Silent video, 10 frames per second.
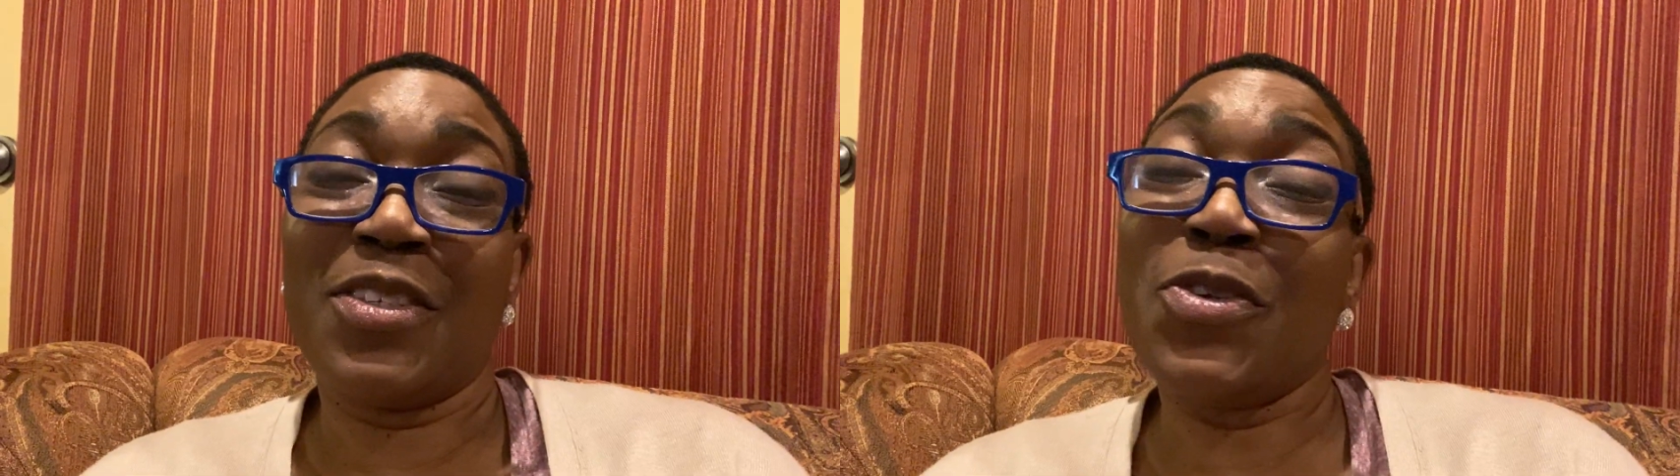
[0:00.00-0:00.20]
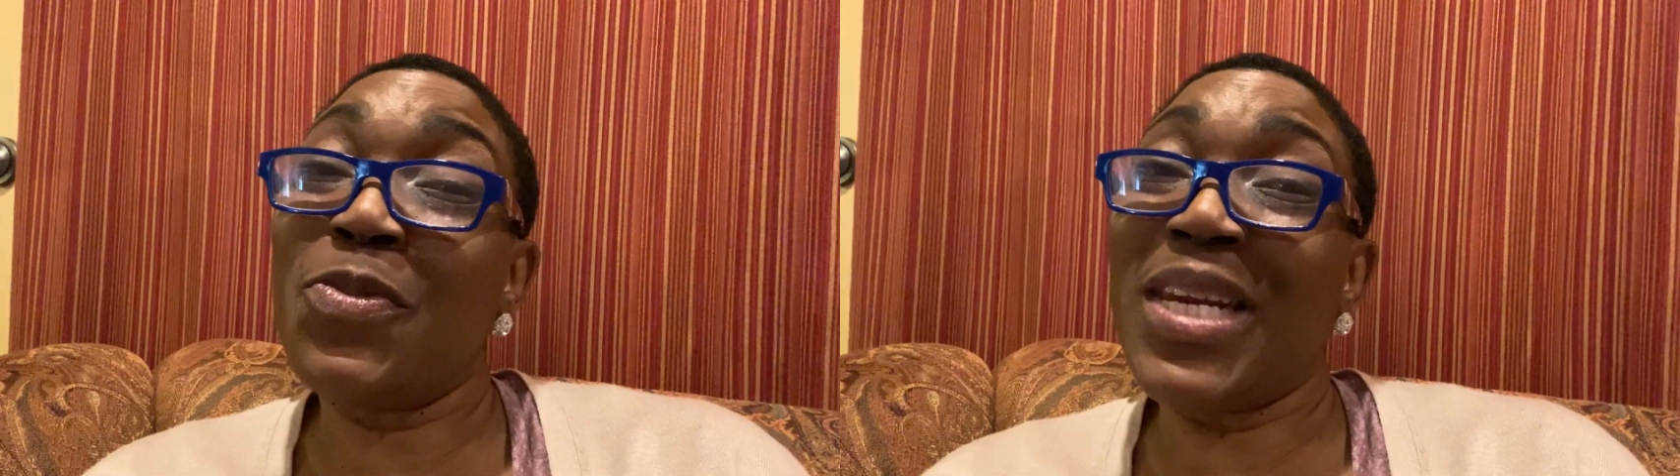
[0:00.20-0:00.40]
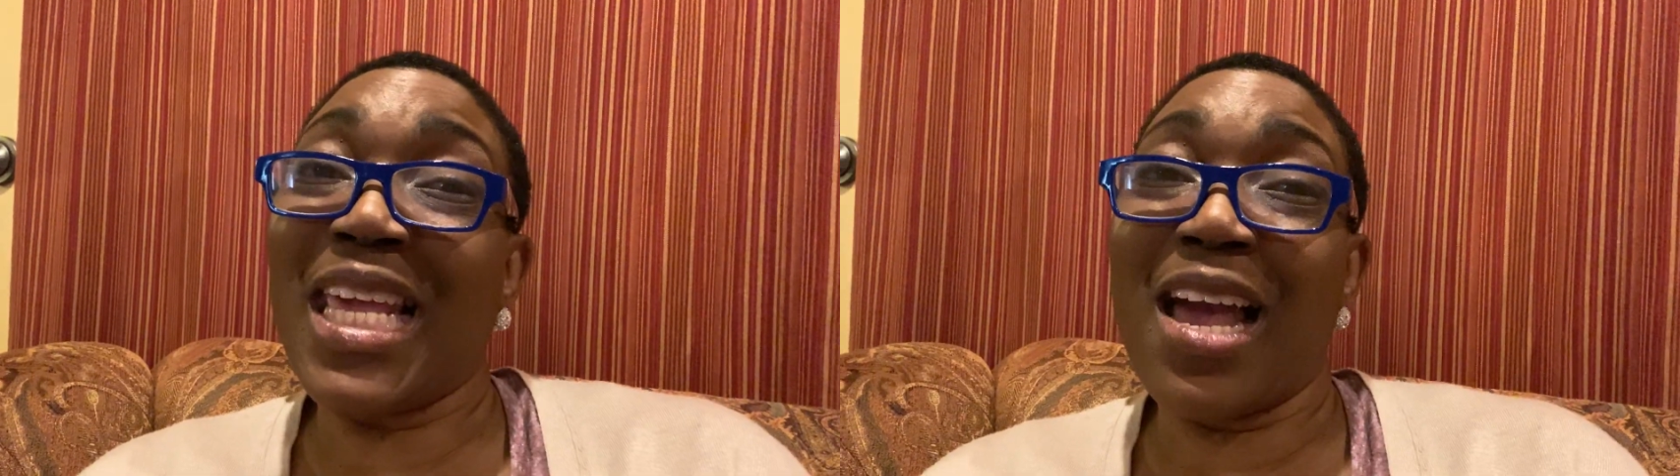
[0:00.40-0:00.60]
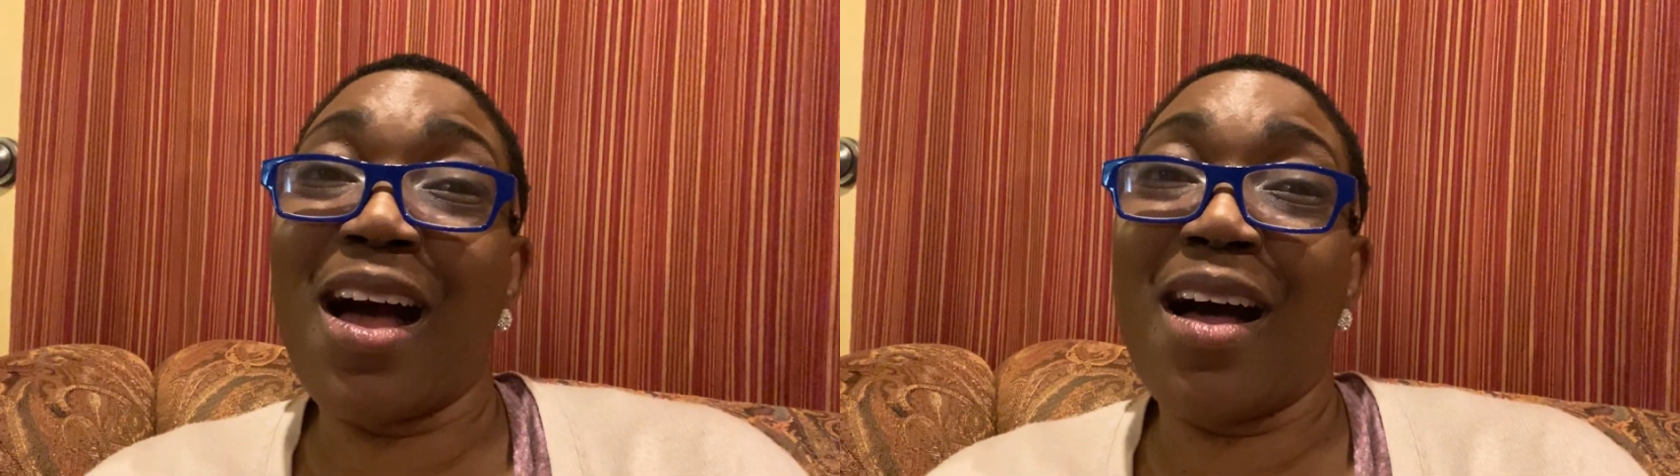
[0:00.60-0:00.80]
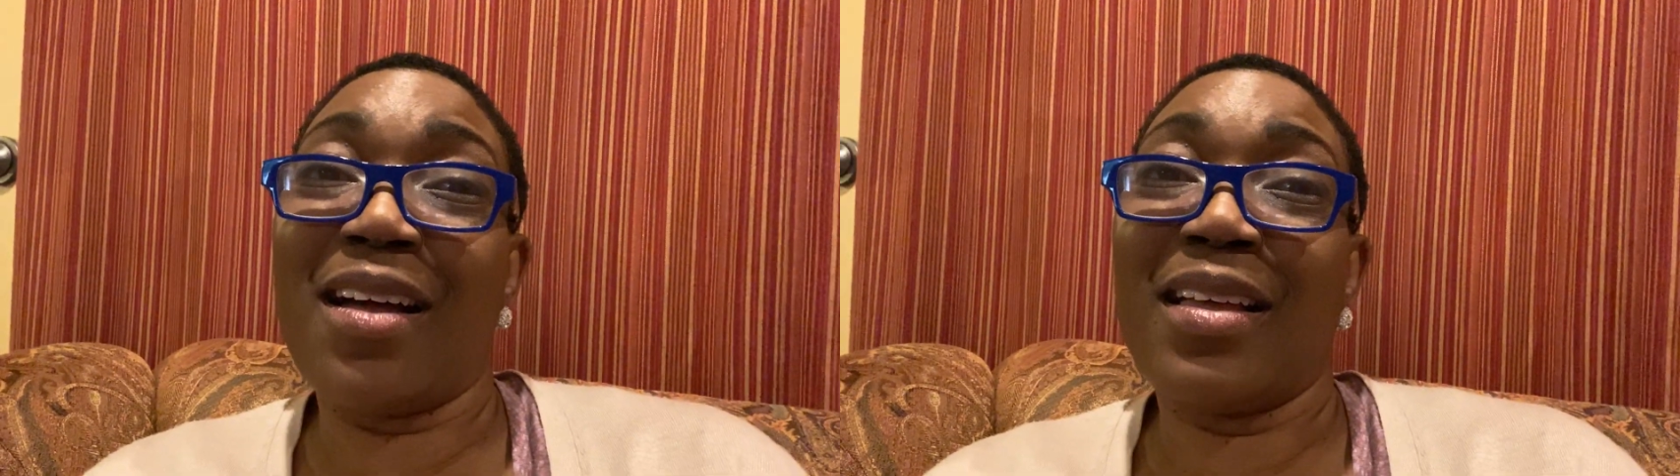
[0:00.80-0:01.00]
You really
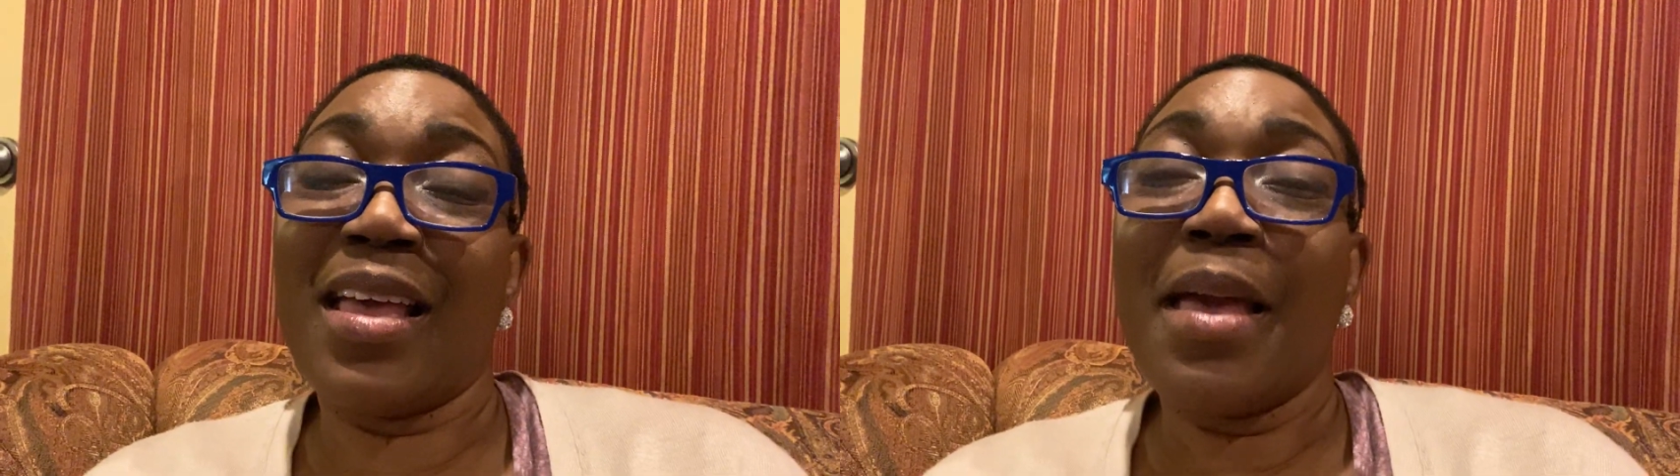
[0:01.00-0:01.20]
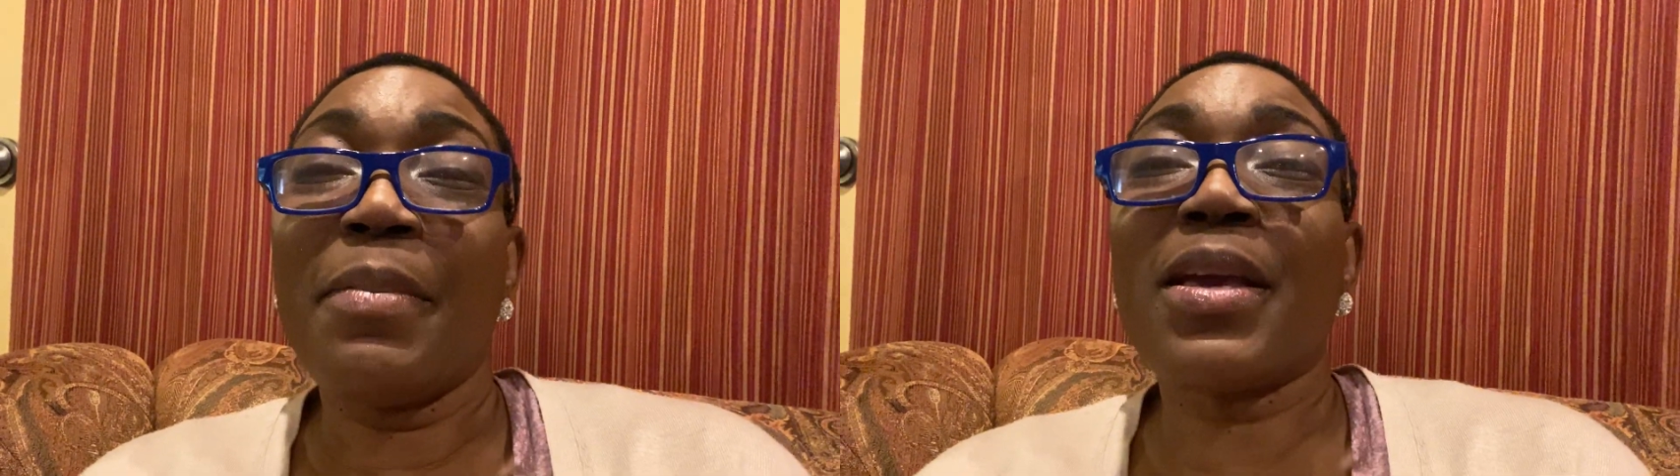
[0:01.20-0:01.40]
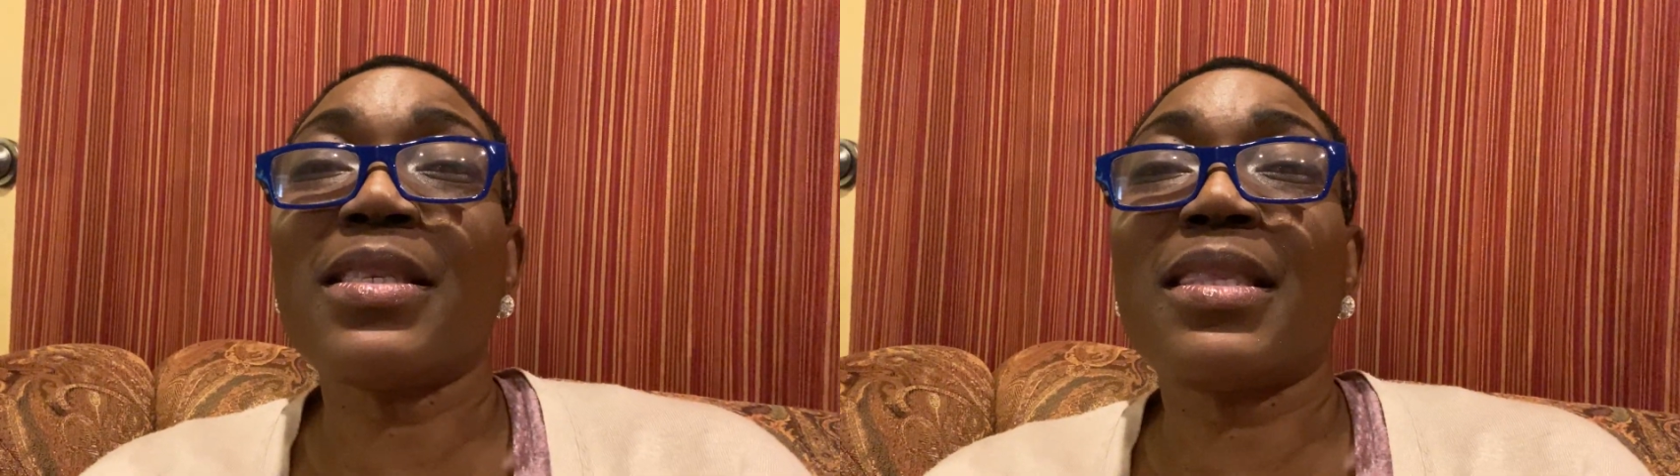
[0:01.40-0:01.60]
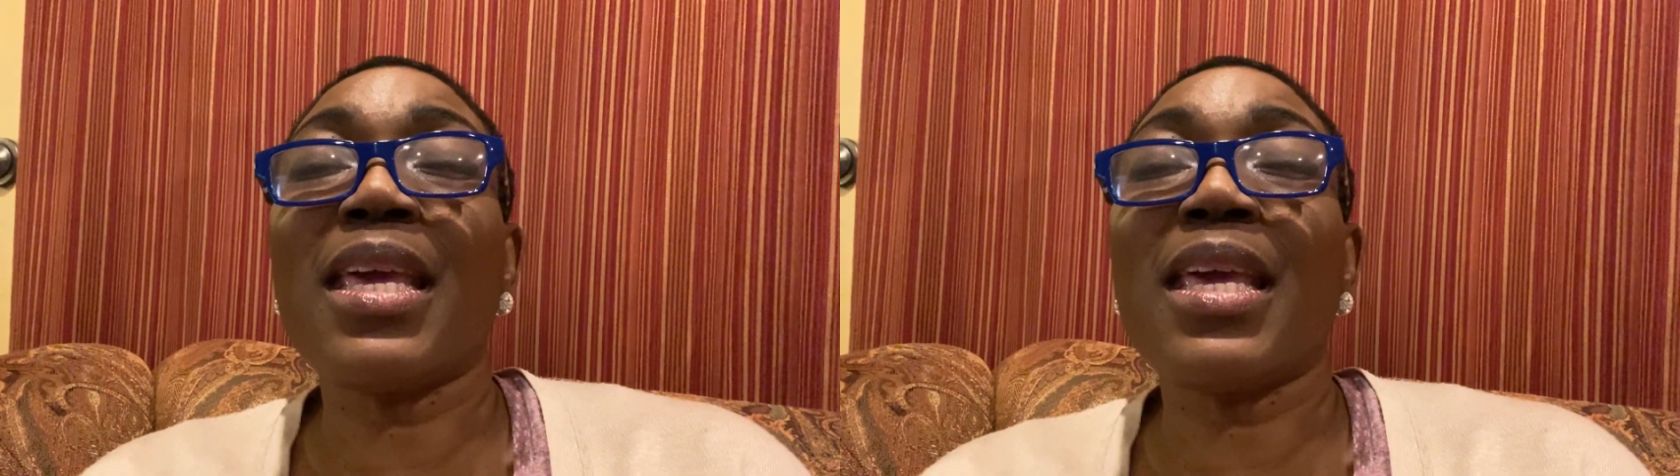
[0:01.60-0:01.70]
are. Because